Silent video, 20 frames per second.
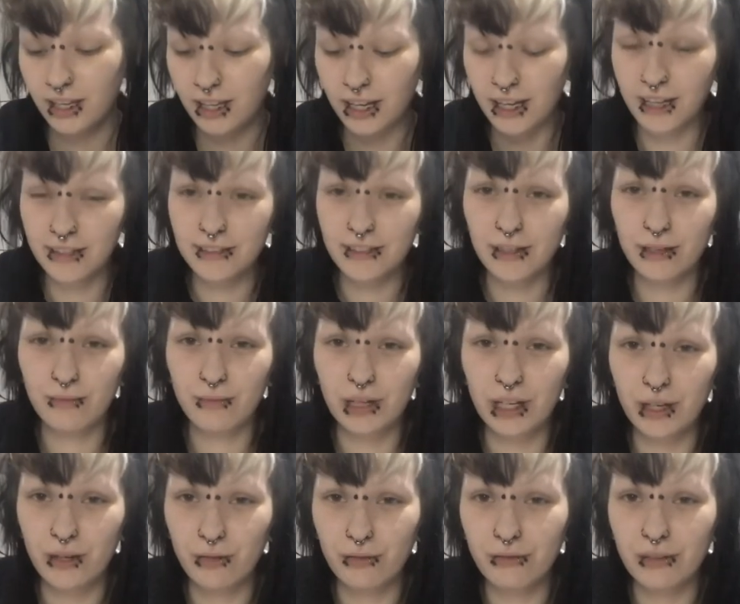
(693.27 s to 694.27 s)
like I said, I'm
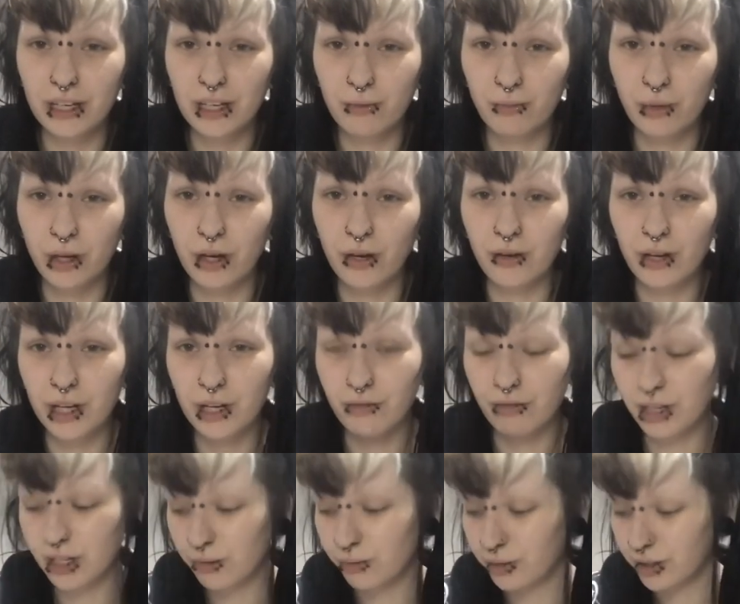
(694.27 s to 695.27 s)
really not feeling well and I
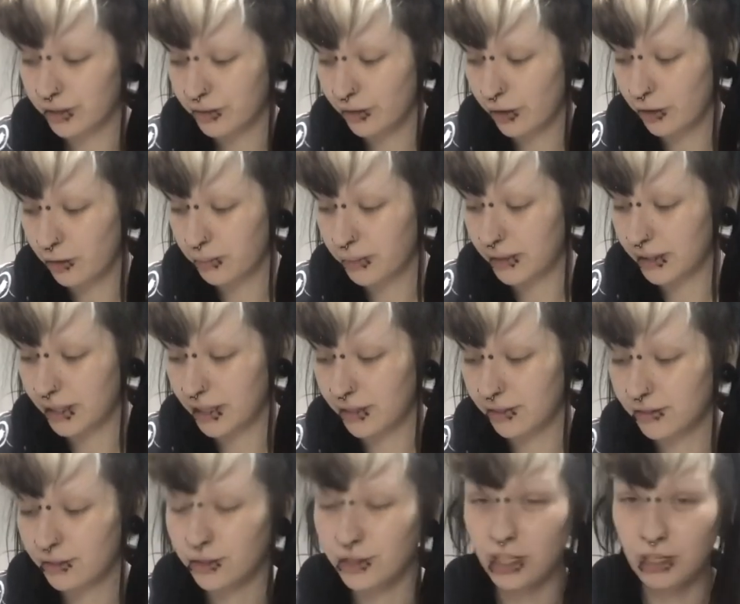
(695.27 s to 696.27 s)
really wanted to open
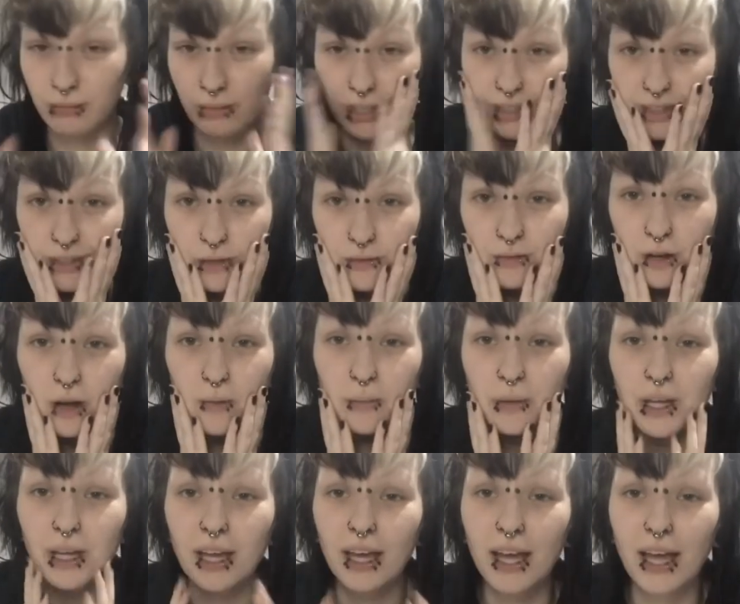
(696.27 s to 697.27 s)
these to cheer myself up
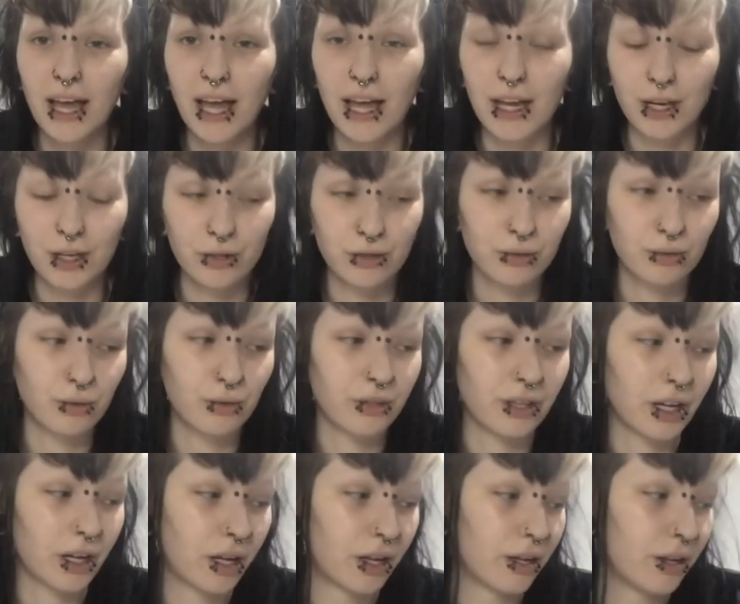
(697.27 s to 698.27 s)
and I thought
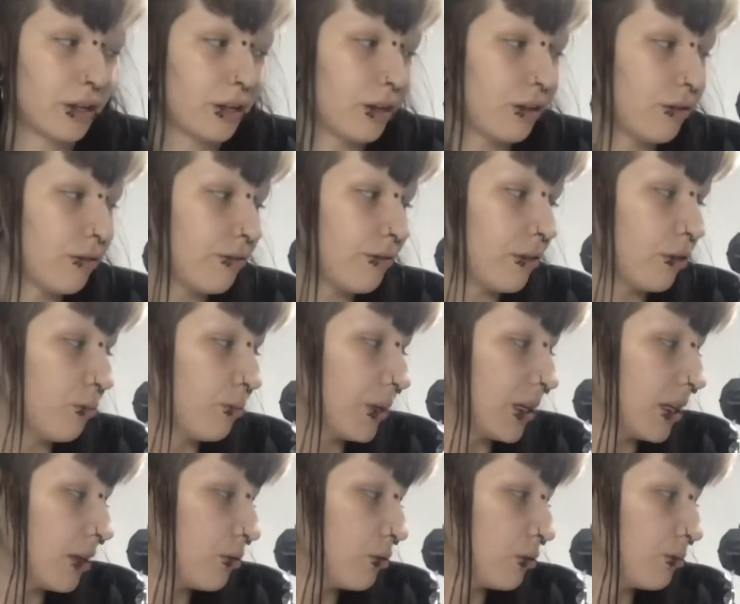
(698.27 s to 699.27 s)
that
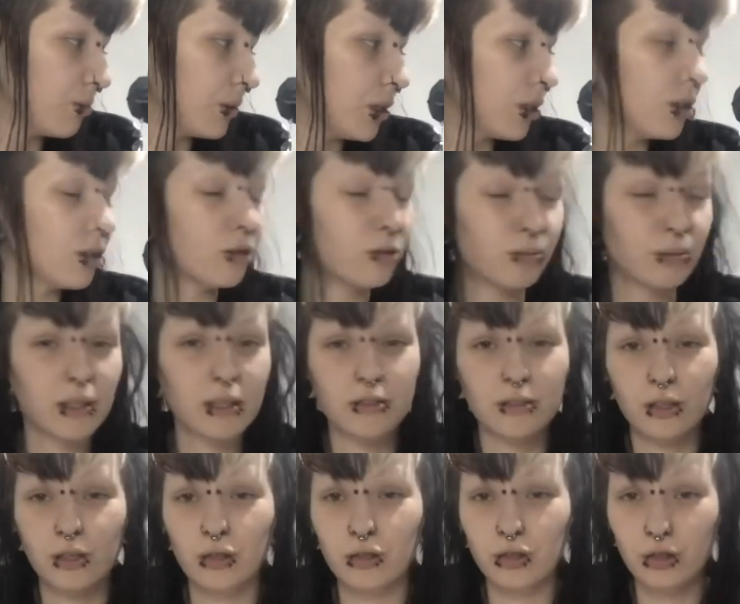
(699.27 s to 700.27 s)
filming it would be cute
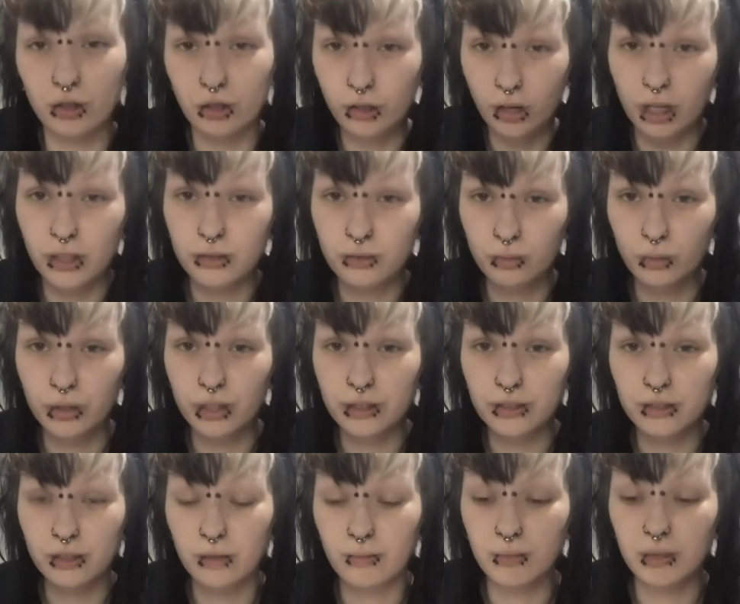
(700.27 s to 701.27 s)
because I know that you guys
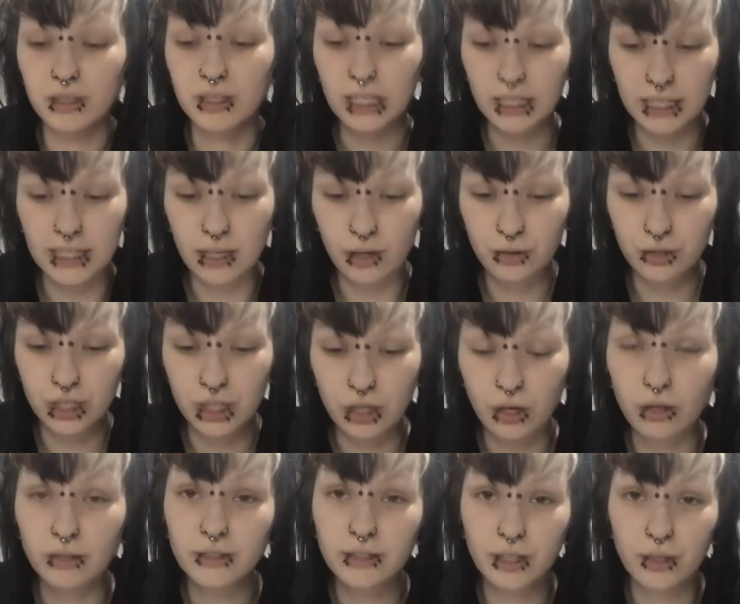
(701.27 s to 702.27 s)
wanted some DDLG
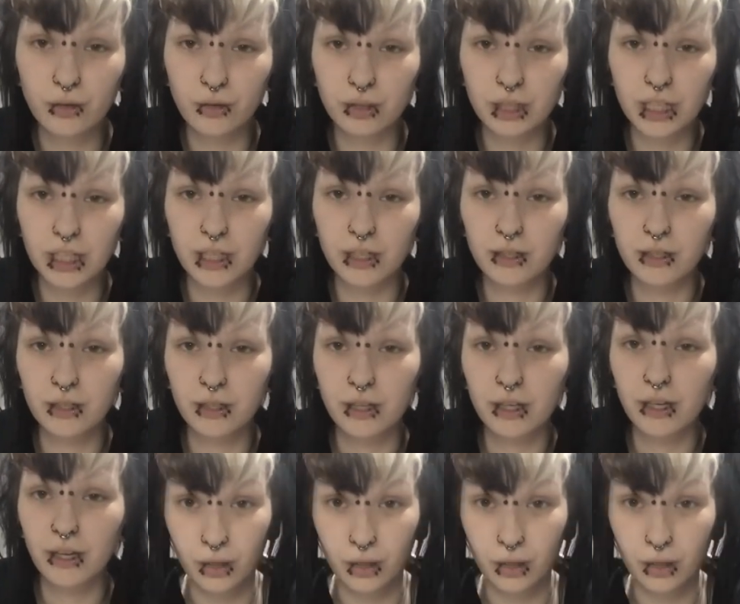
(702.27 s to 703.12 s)
content on here.